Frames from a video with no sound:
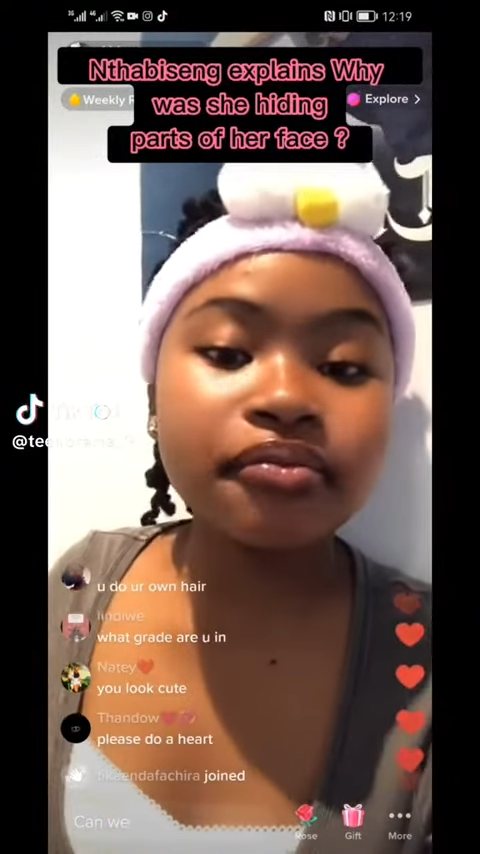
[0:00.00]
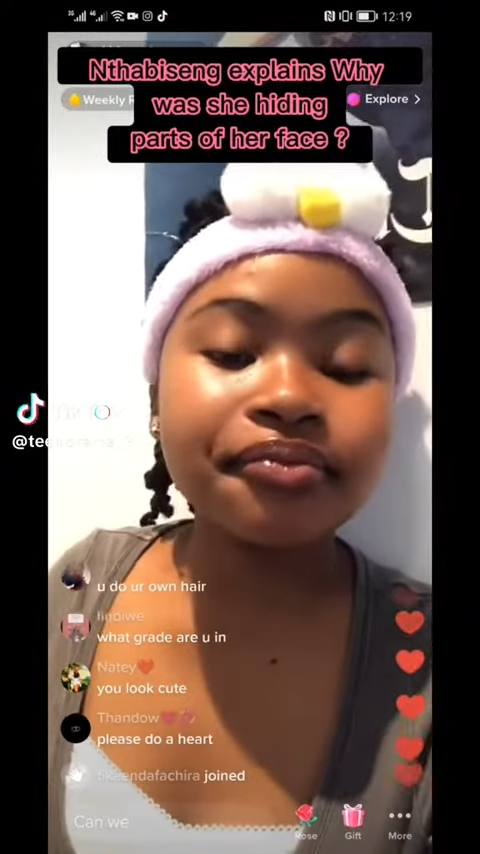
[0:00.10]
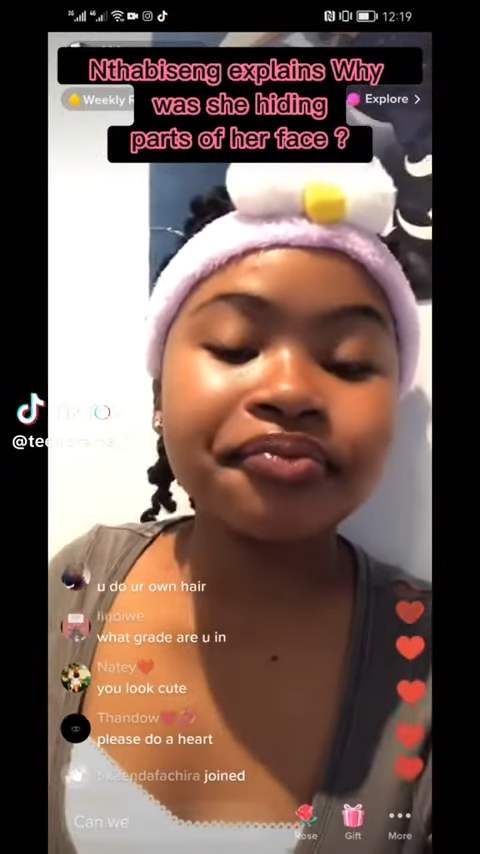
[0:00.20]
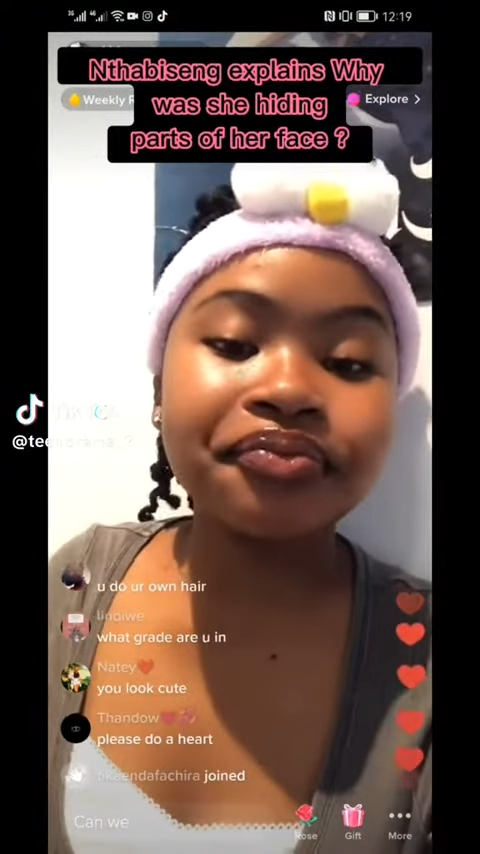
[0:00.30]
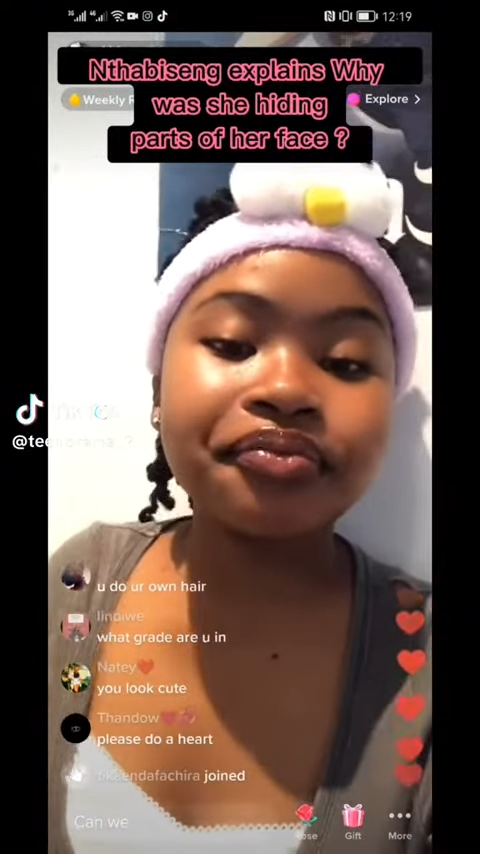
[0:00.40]

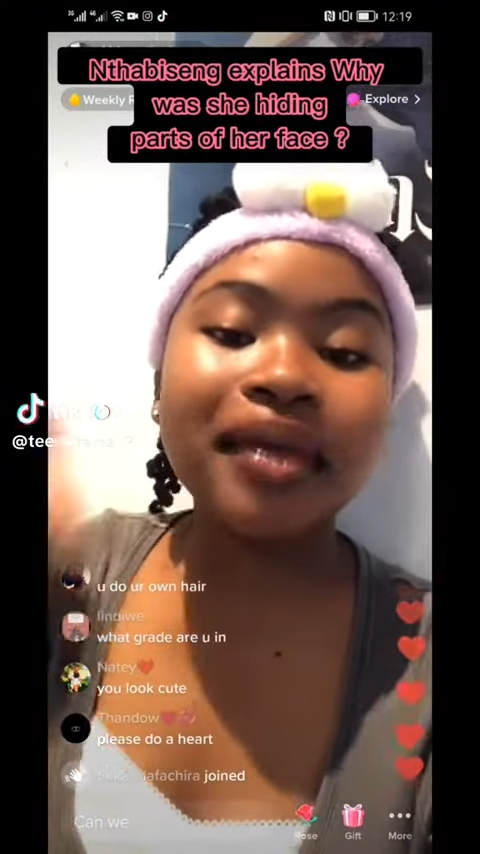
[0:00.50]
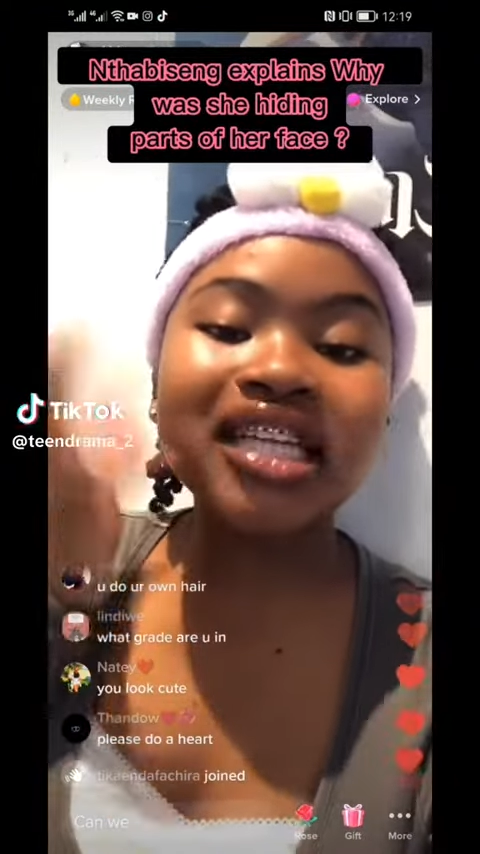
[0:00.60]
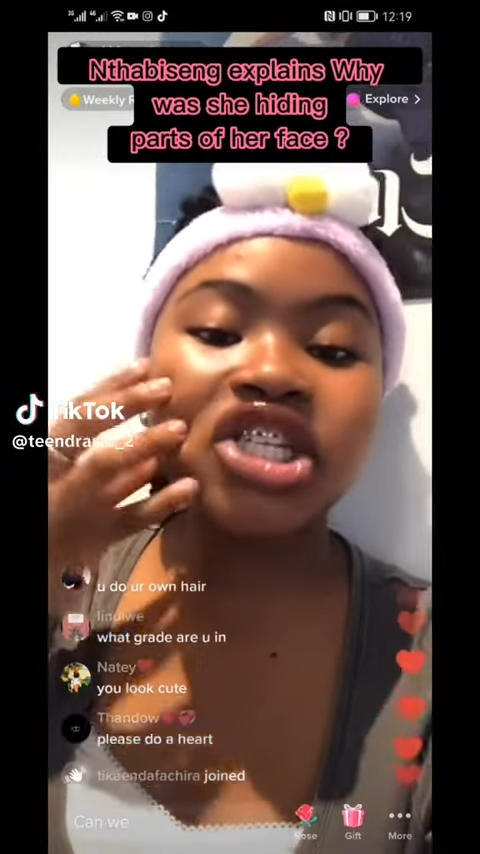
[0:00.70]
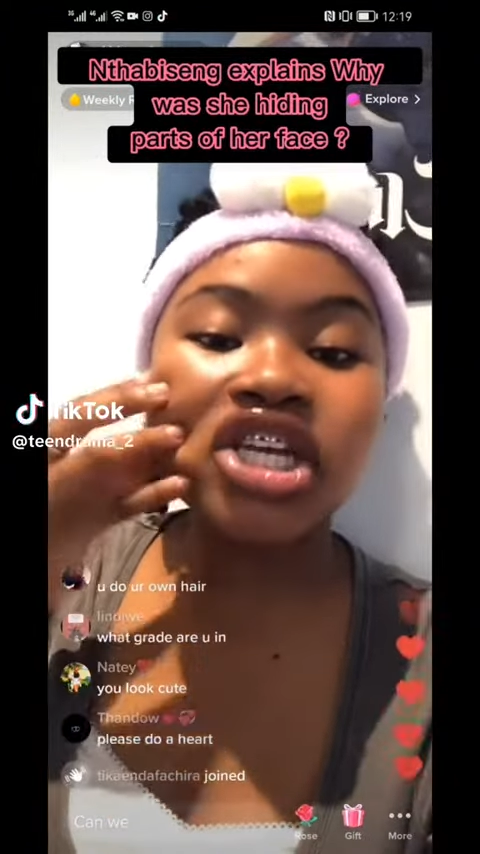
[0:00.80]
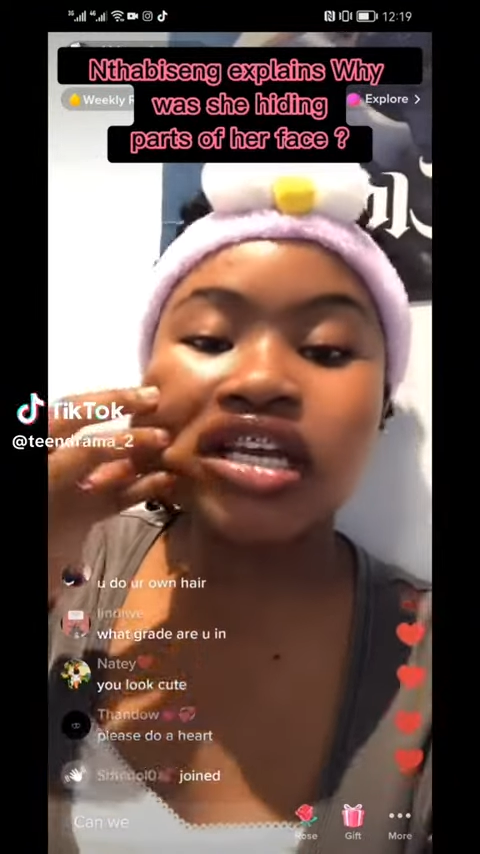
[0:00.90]
like
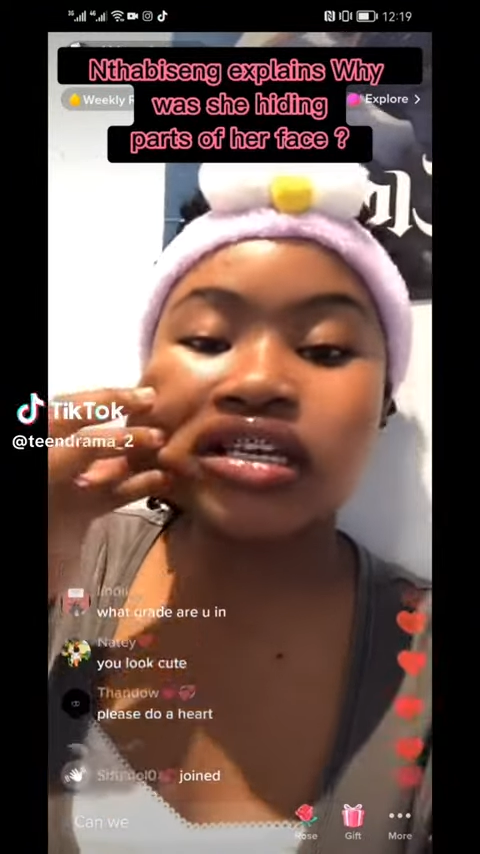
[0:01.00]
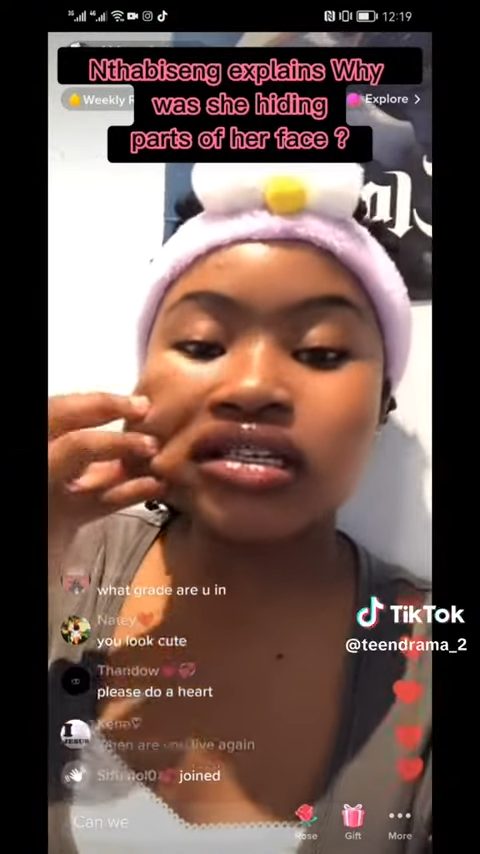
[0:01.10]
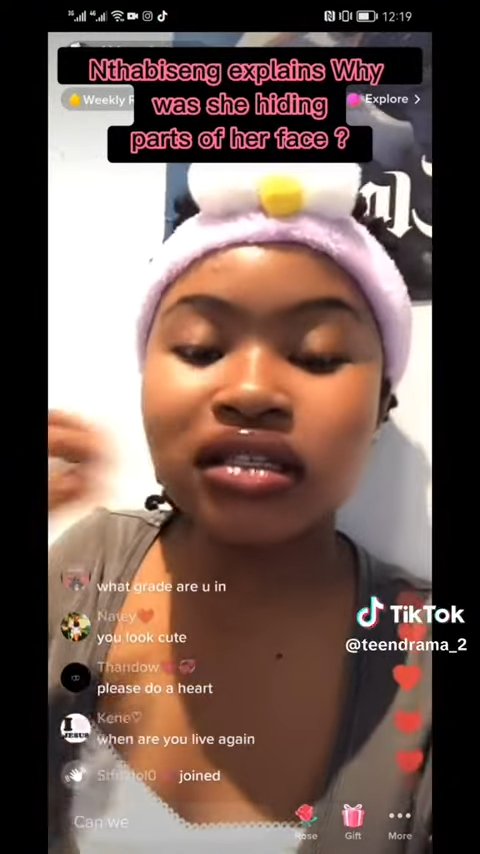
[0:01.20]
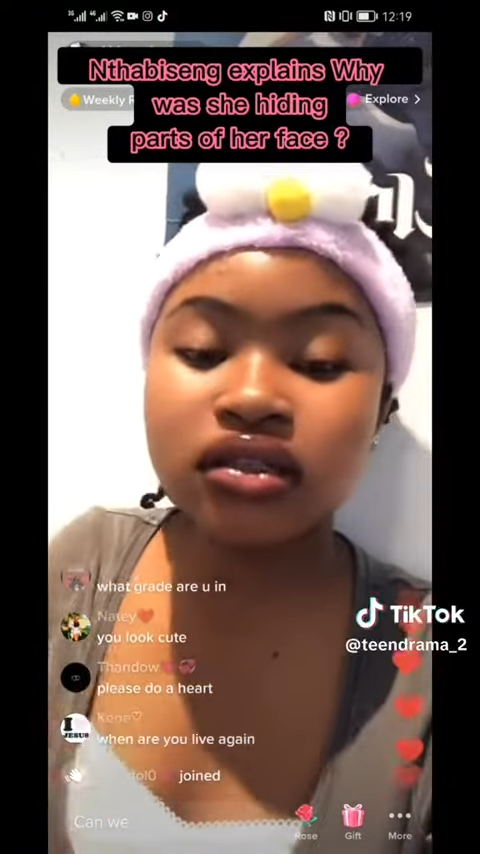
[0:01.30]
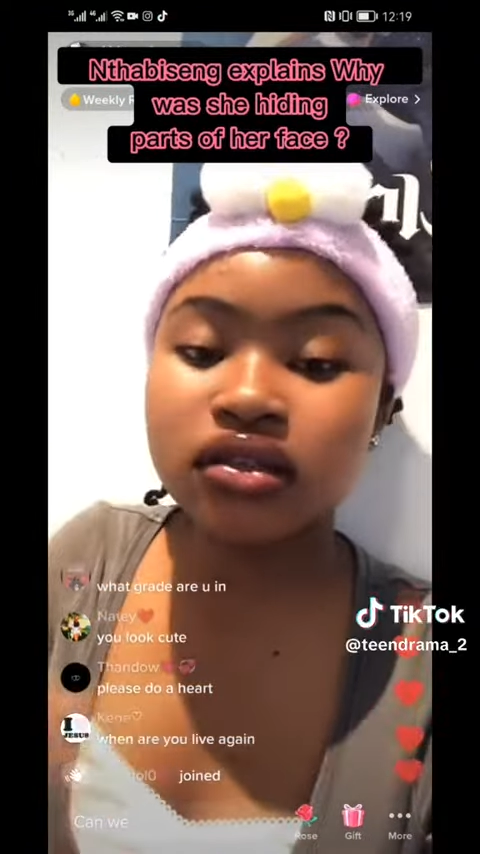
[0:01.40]
my
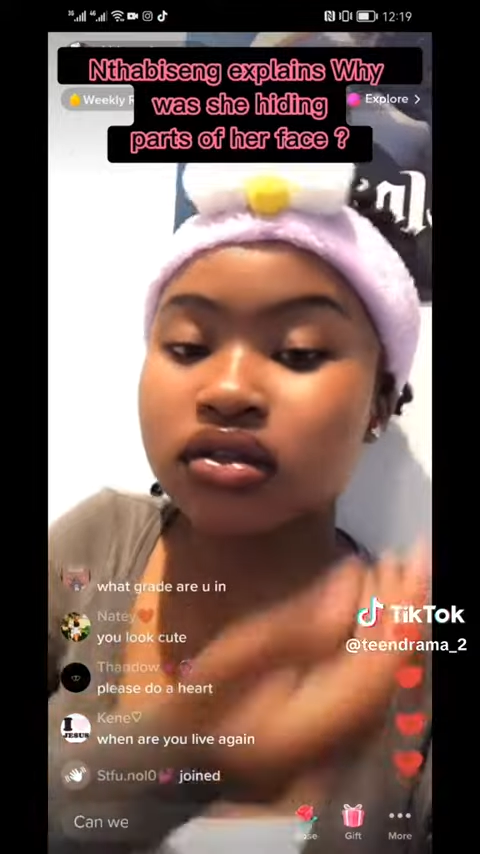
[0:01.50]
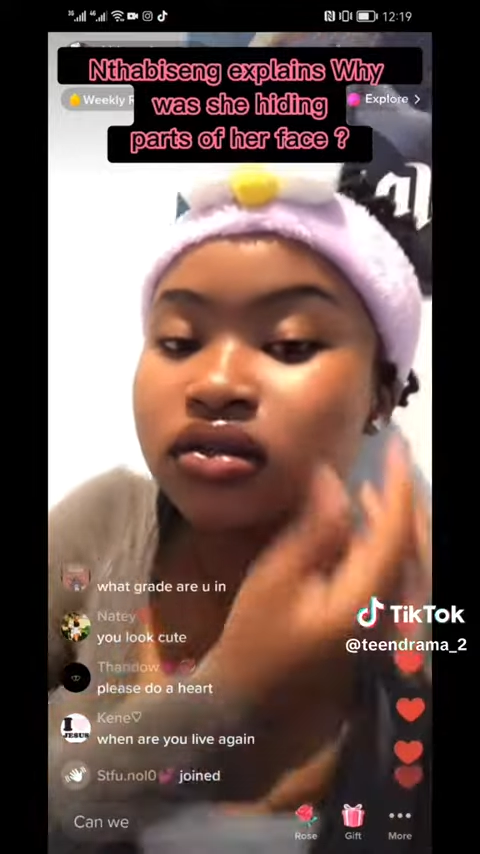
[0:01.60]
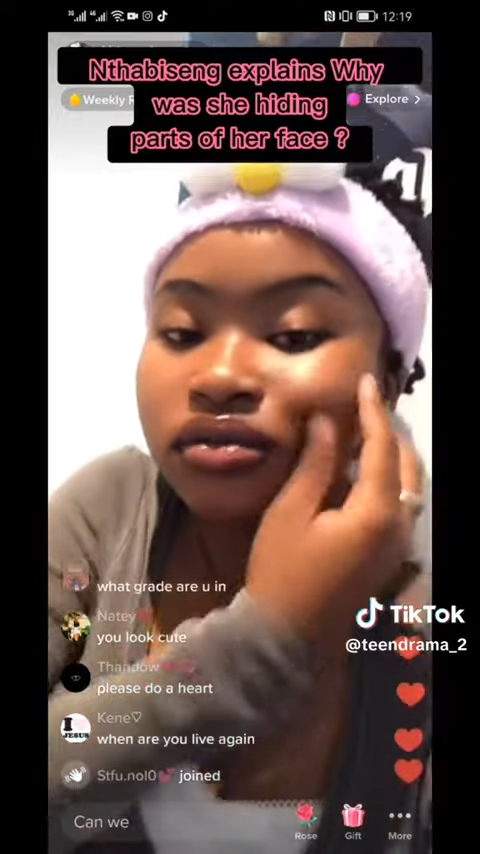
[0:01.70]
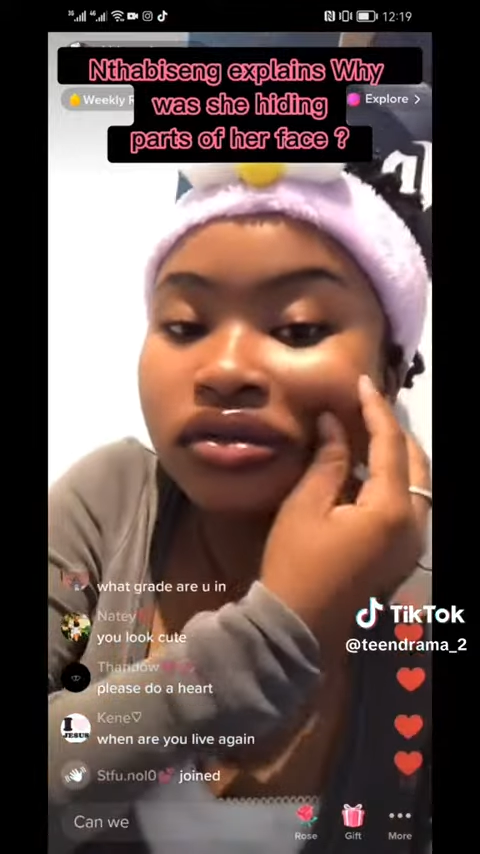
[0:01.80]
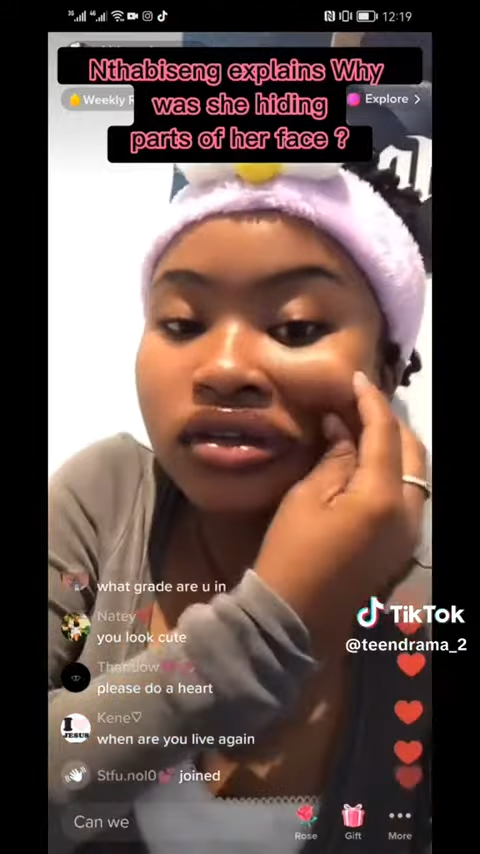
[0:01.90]
cheeks.